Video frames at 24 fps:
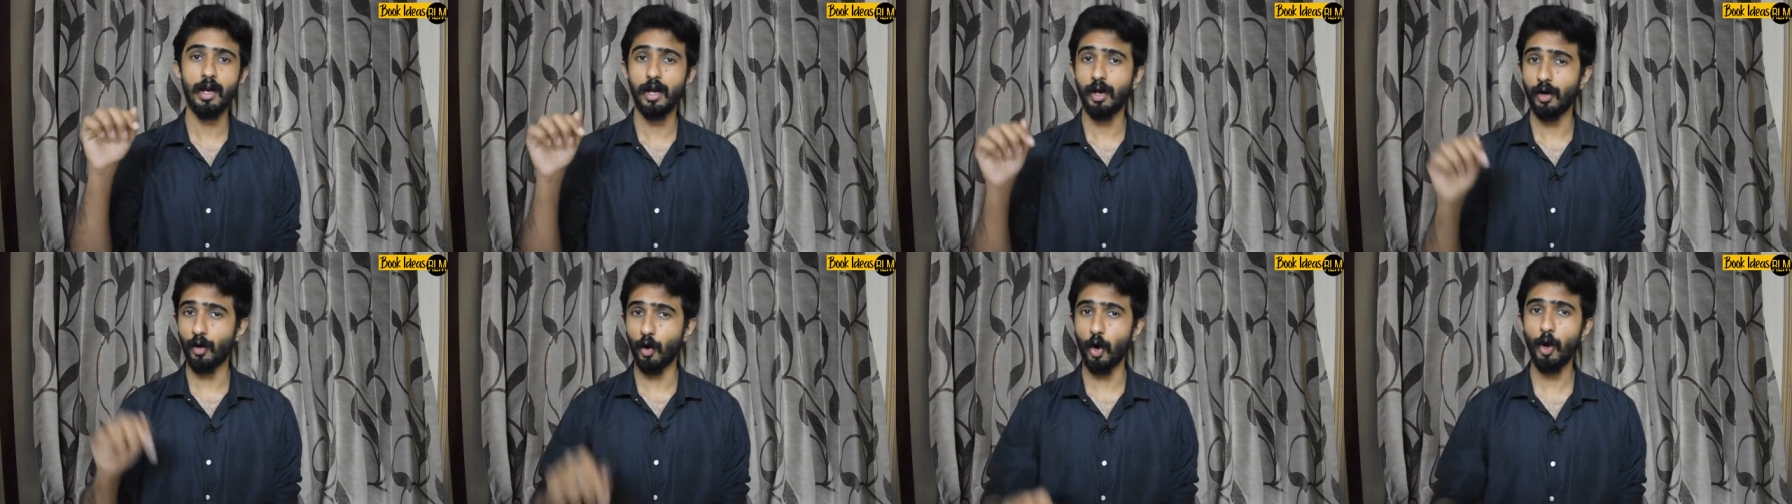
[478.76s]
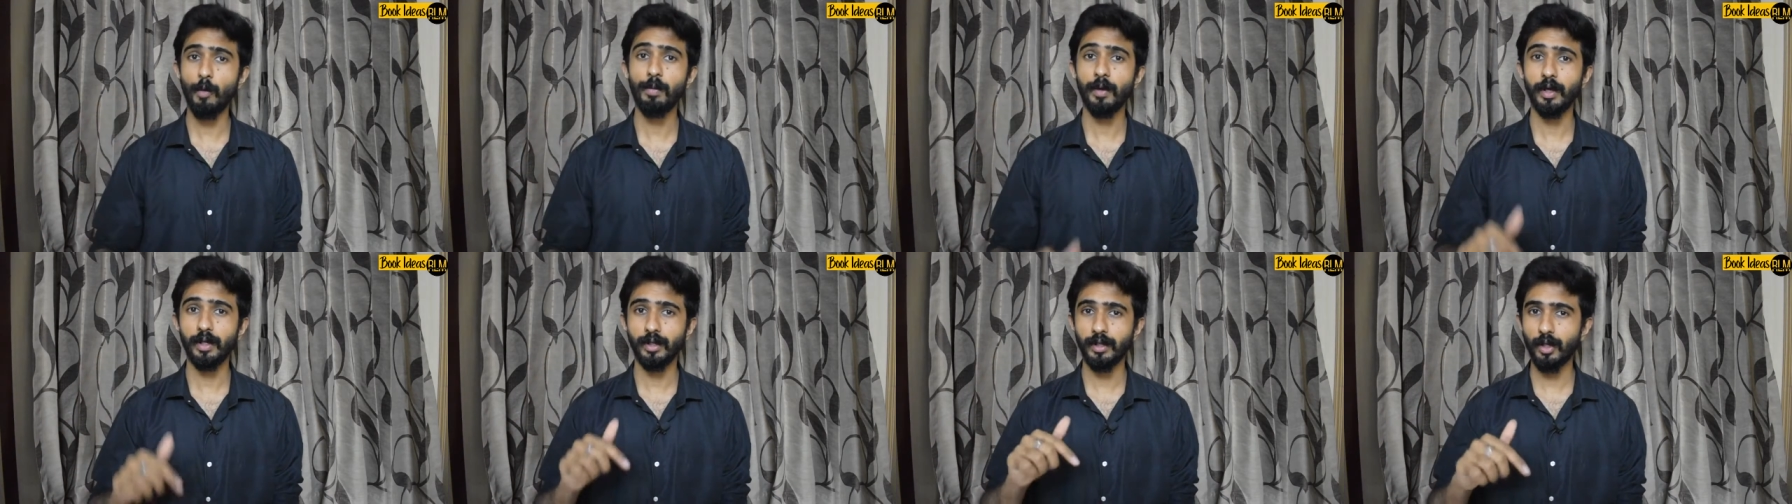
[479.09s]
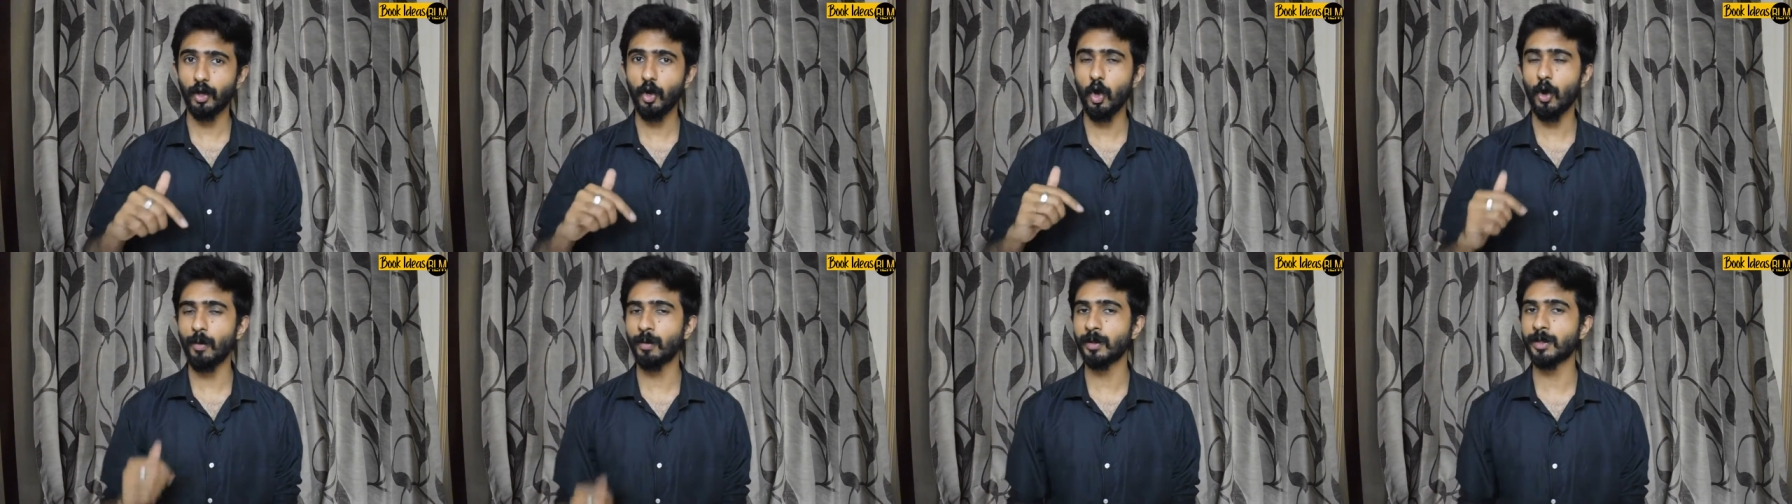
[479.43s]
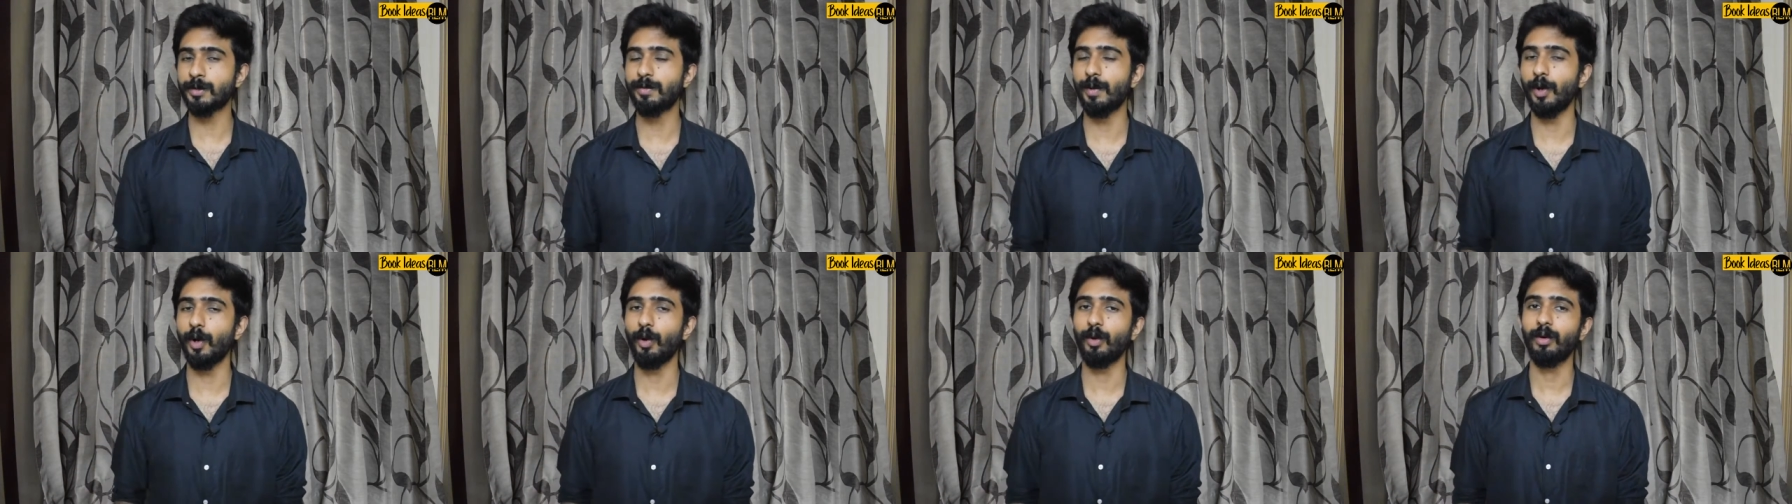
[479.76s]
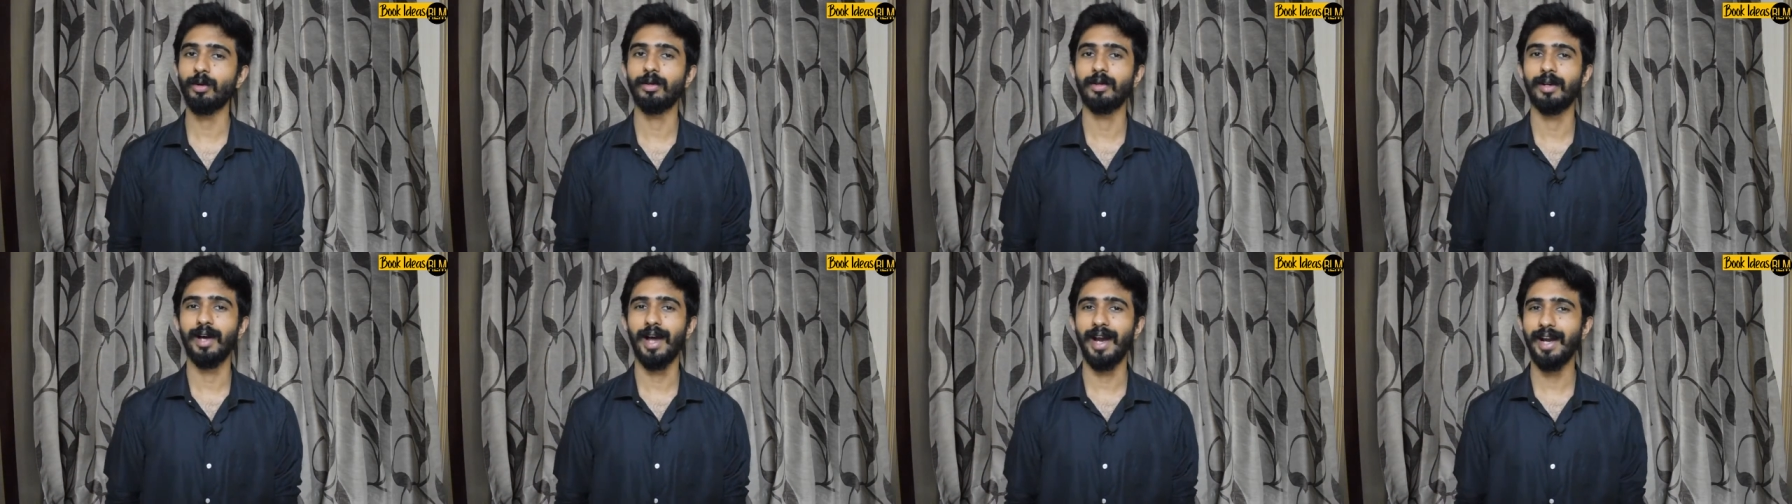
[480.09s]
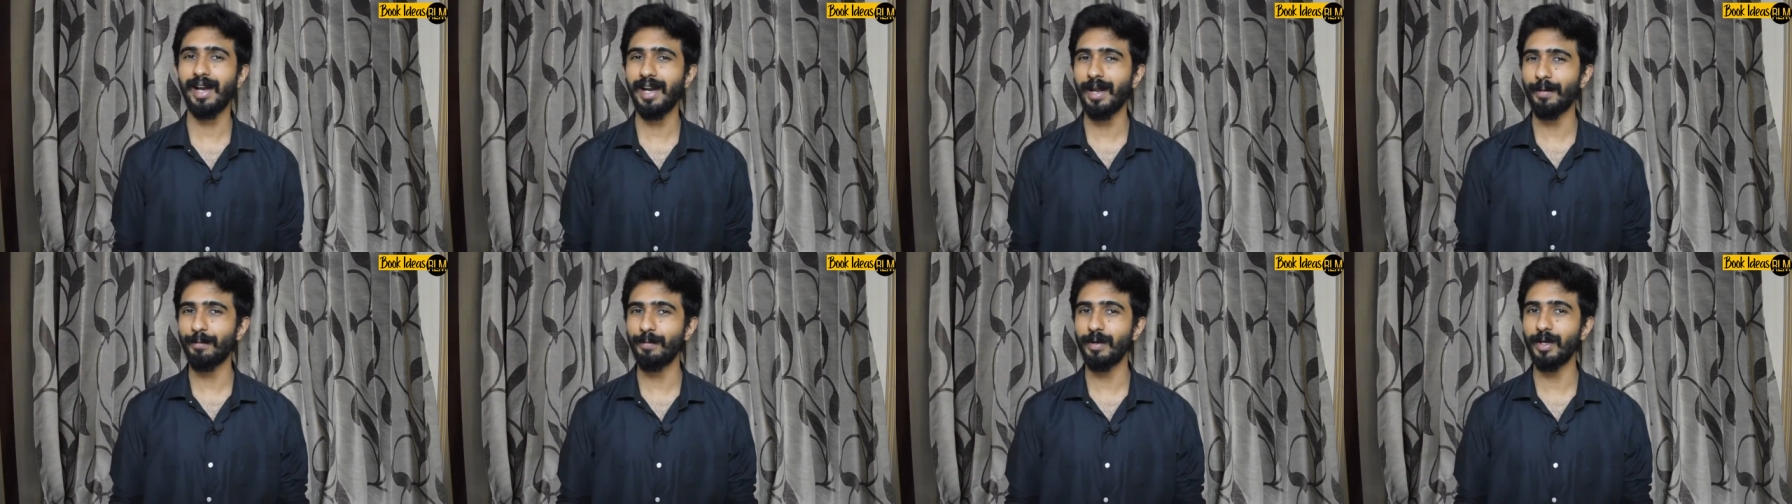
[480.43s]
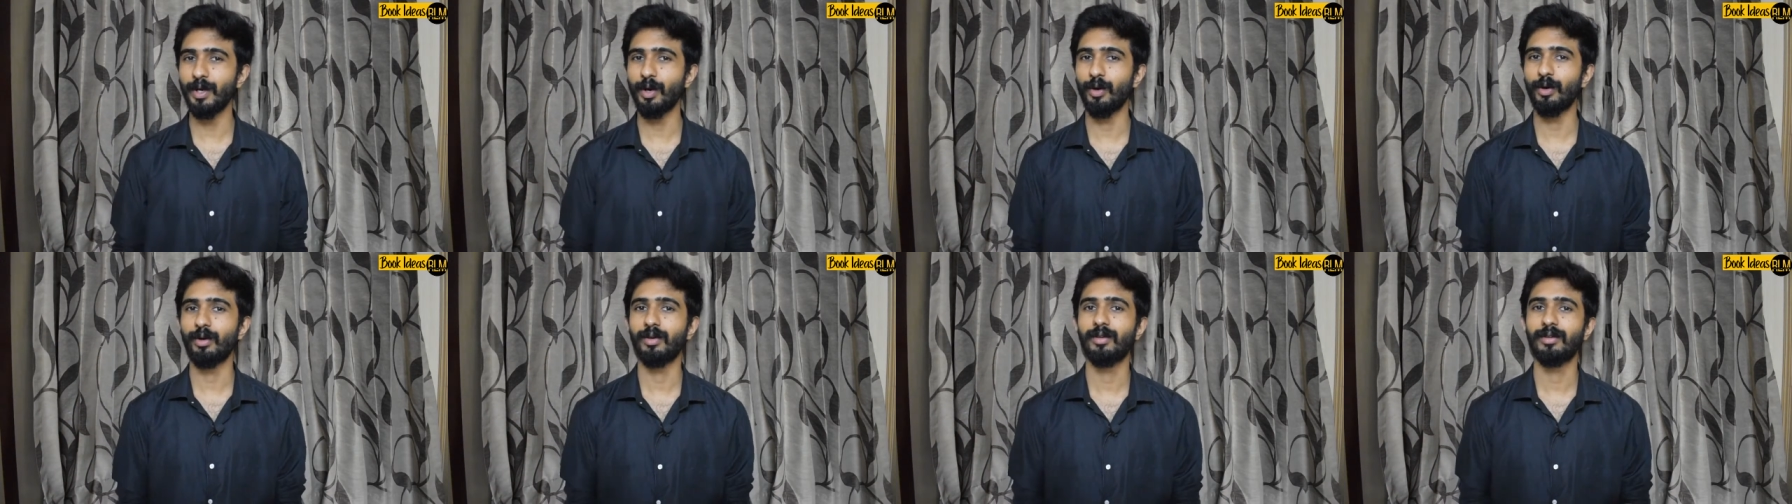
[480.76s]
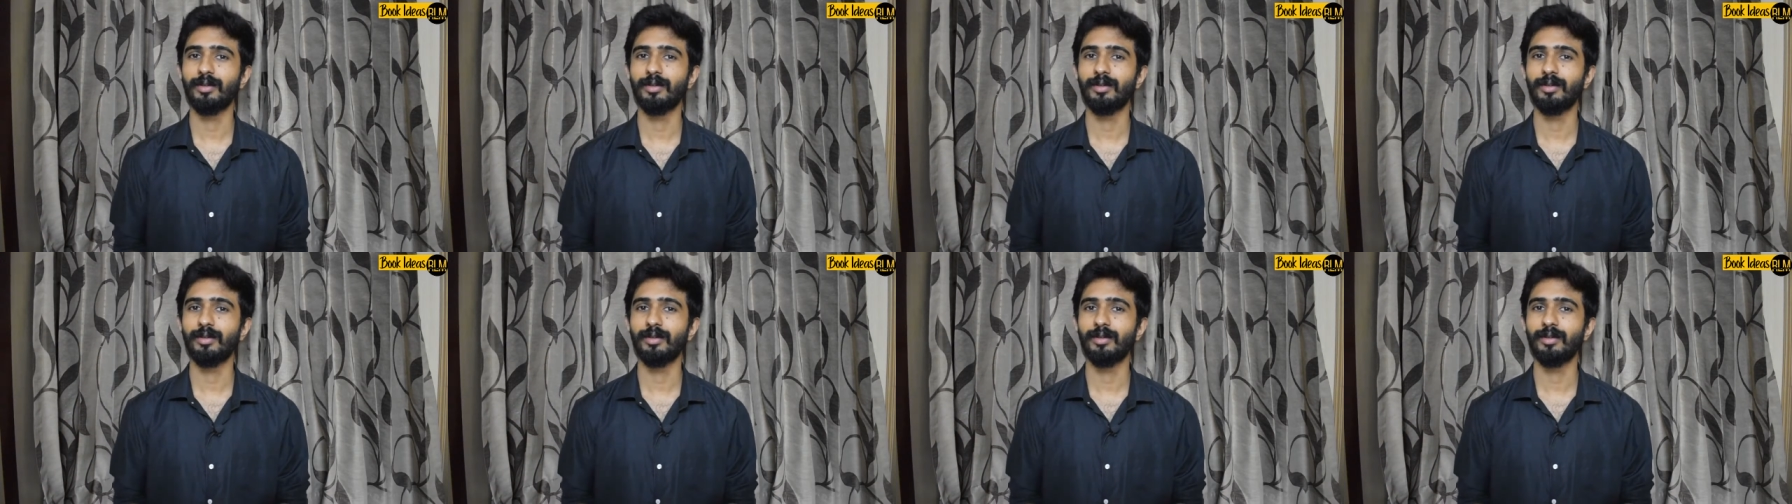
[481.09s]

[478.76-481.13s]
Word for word: Drop in the comments below and let me know.